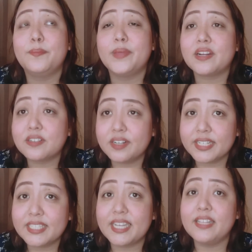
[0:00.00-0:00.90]

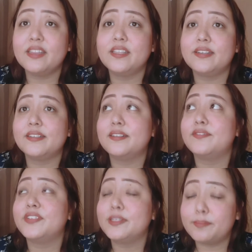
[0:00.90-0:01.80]
mirrored in the
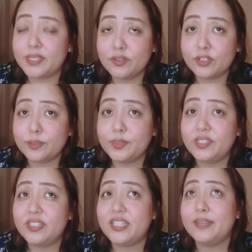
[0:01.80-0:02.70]
Filipino
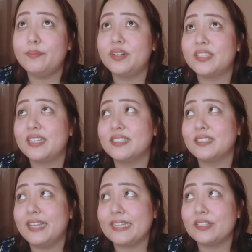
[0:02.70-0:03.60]
community but is
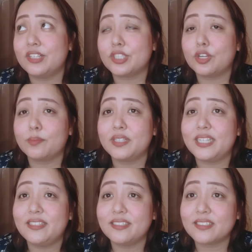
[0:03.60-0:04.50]
like not
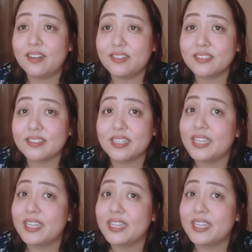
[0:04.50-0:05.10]
normally discussed